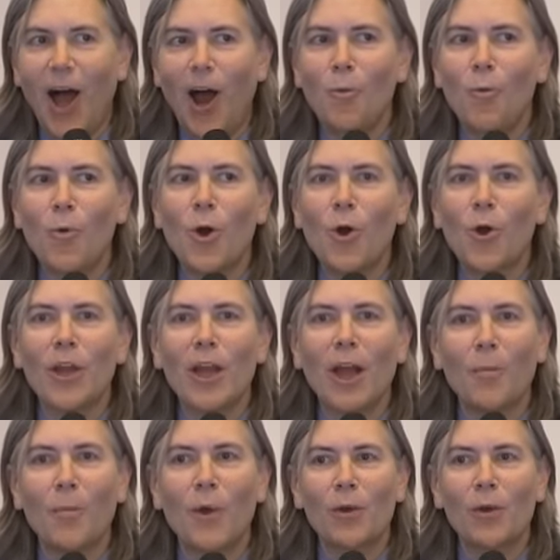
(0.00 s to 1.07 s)
Worry
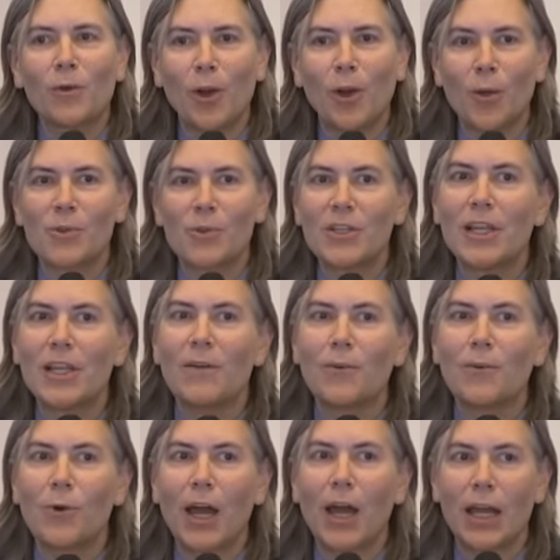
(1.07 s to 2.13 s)
about global sea
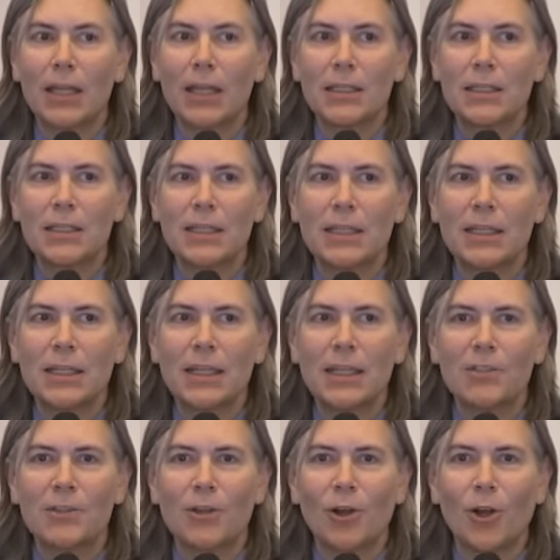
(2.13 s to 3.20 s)
level rise.
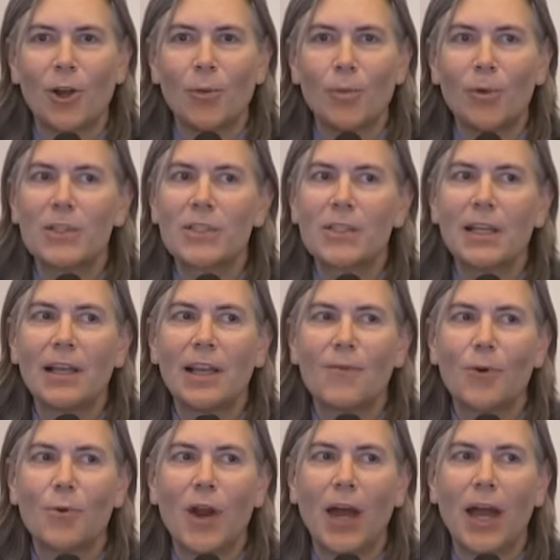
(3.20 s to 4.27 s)
So global sea
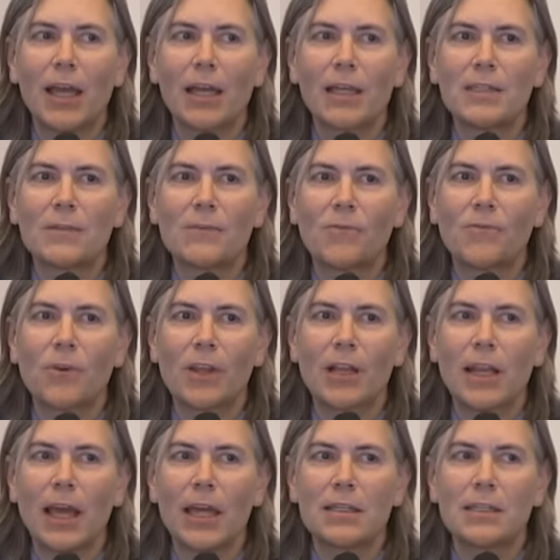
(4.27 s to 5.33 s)
level rise for the
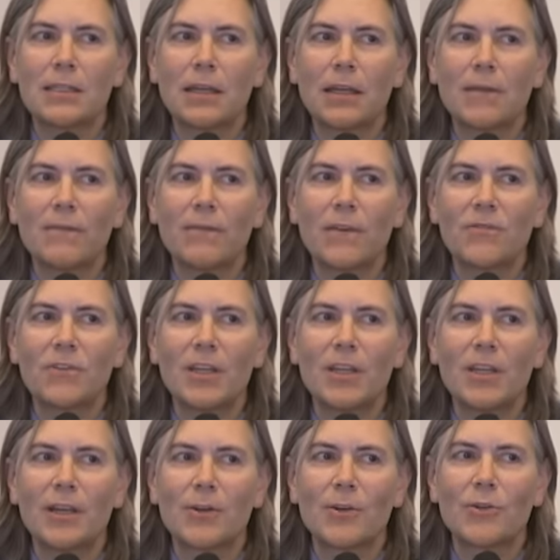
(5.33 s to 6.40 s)
last 10, 15
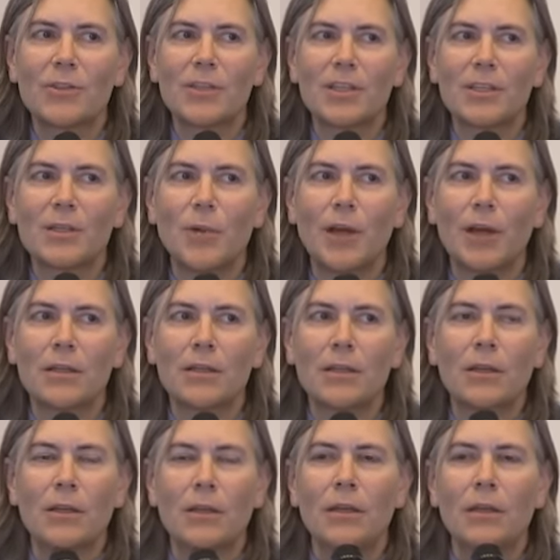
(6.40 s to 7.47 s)
years is about
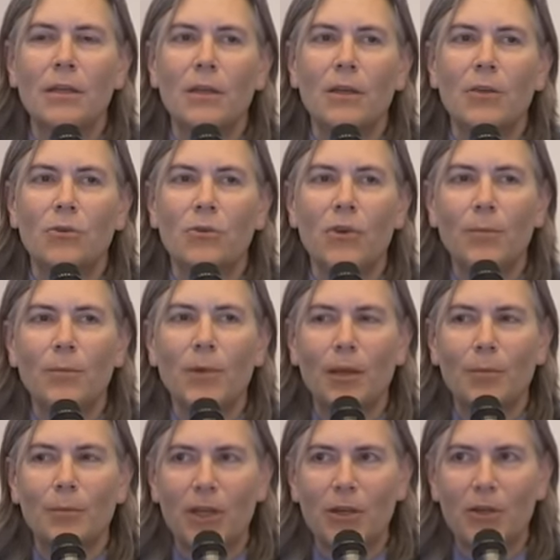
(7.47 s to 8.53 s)
3
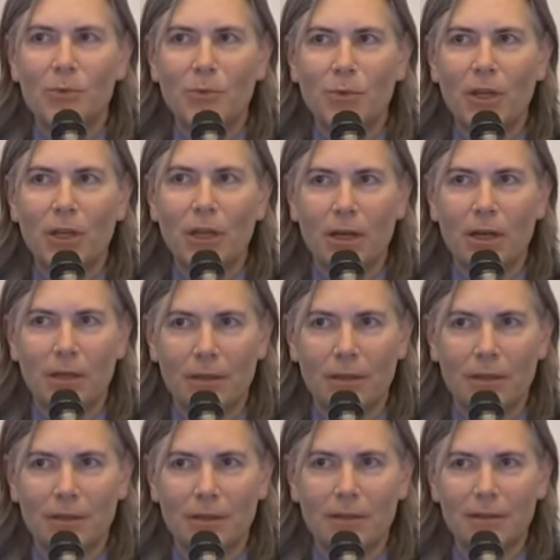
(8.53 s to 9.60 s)
millimeters per year.
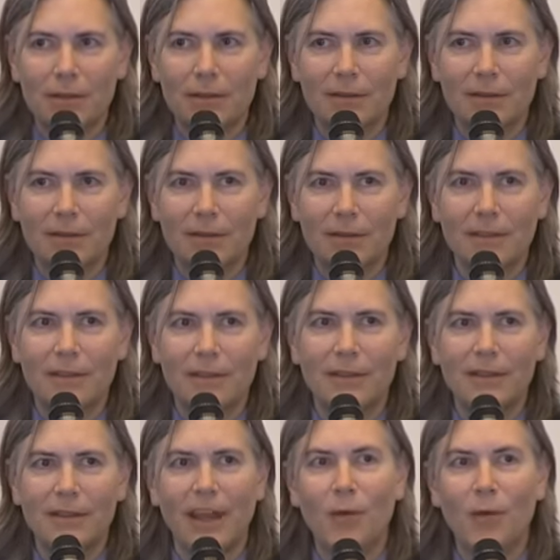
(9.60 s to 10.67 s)

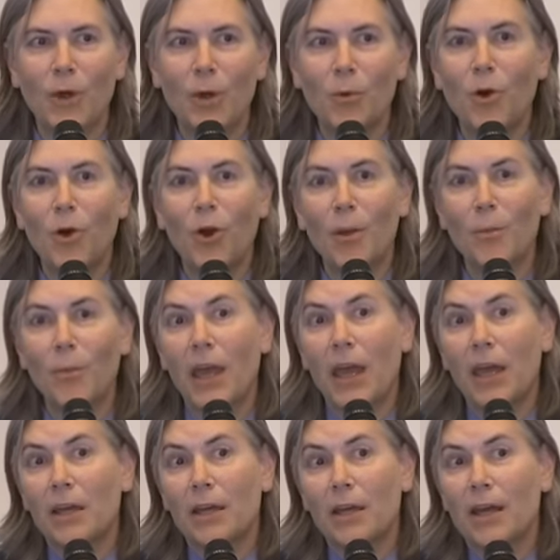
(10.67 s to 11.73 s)
And we worry
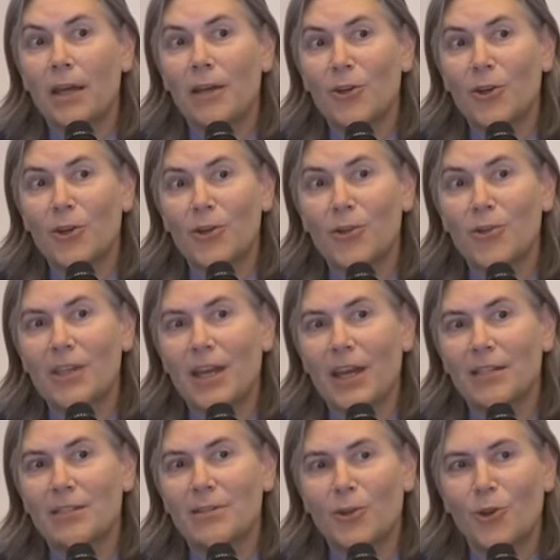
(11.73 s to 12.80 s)
that in 100 years
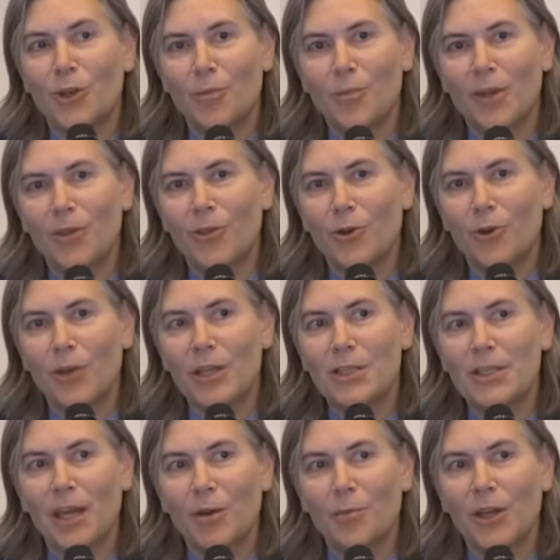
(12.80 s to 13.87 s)
that's going to be 30
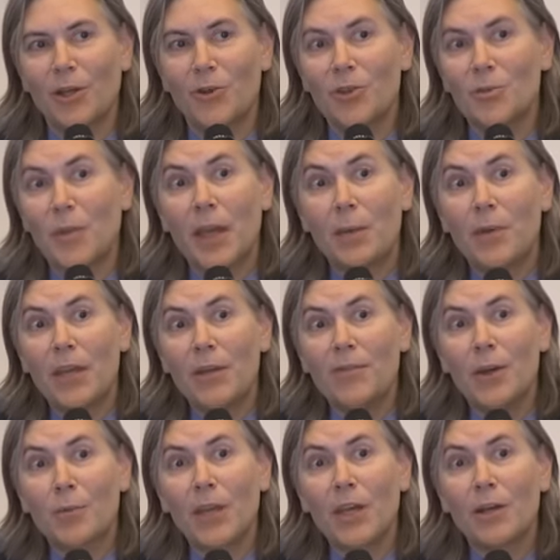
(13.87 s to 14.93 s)
centimeters, maybe
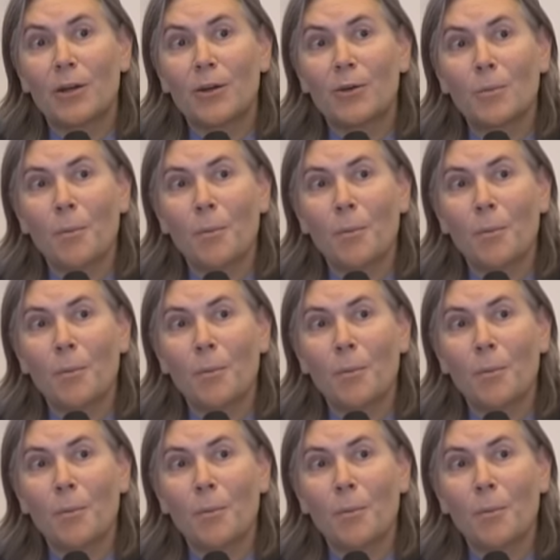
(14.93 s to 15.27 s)
even a meter.